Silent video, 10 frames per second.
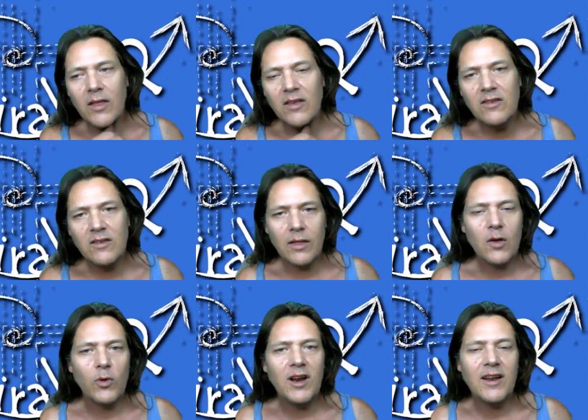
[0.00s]
this is the
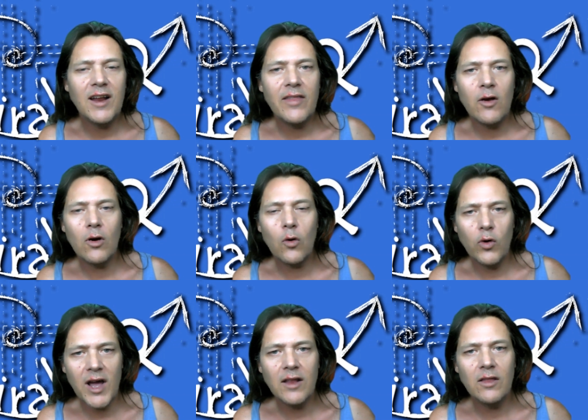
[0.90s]
thing. We need to get out there and
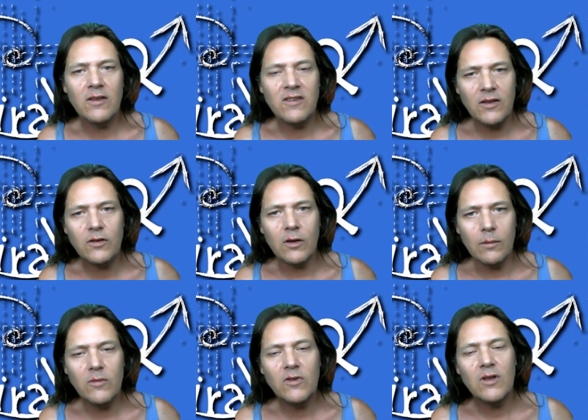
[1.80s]
create
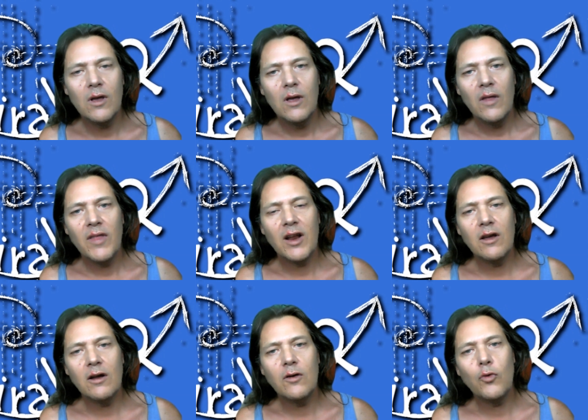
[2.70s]
systems that are
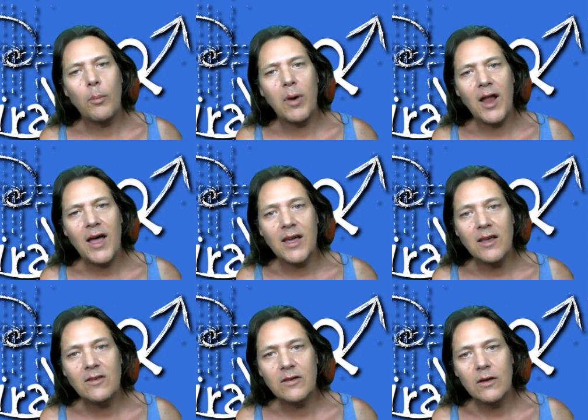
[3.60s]
going to
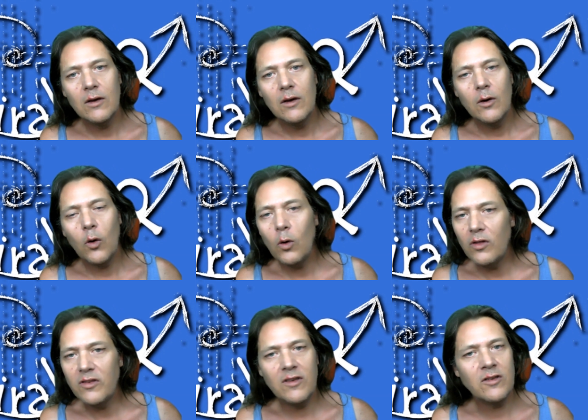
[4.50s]
replace all
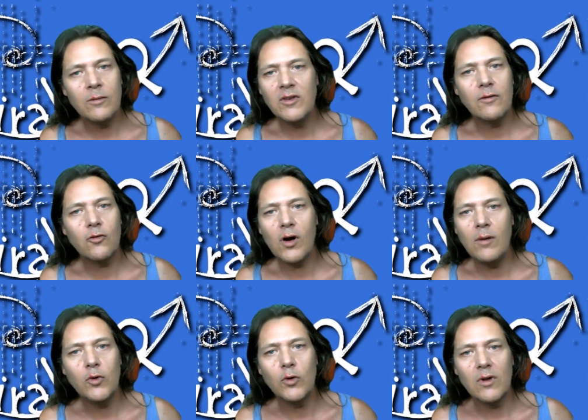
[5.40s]
the systems that have
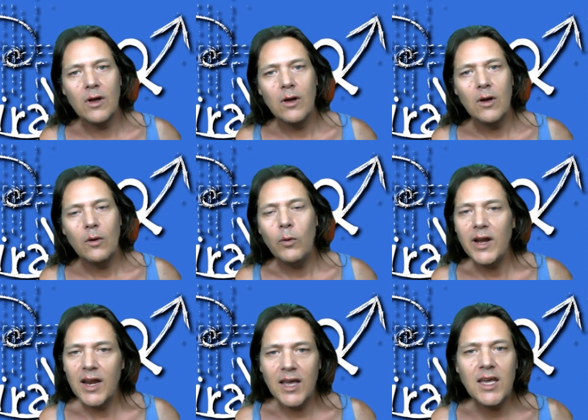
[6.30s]
crumbled.
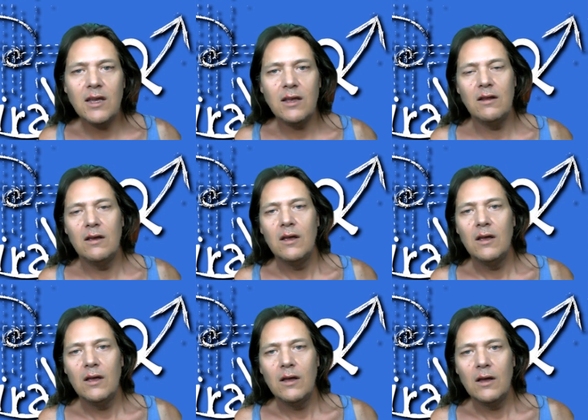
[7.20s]
We need
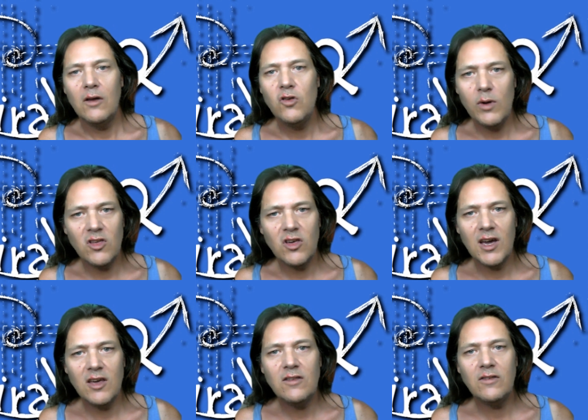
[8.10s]
a new
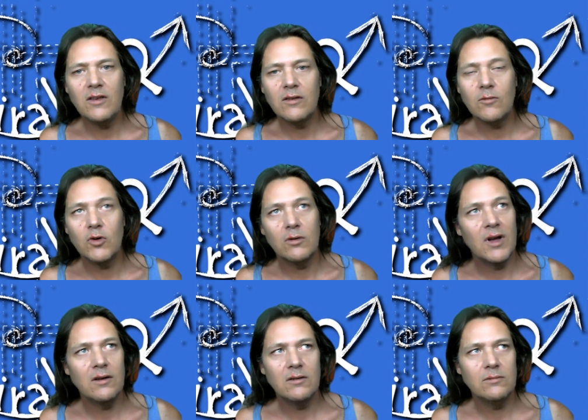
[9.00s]
education system, or
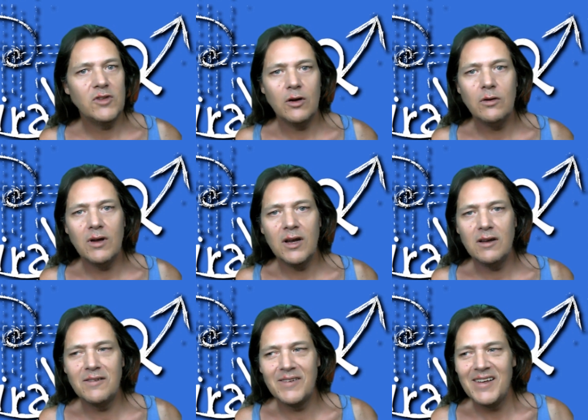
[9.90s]
uh, you know, uh,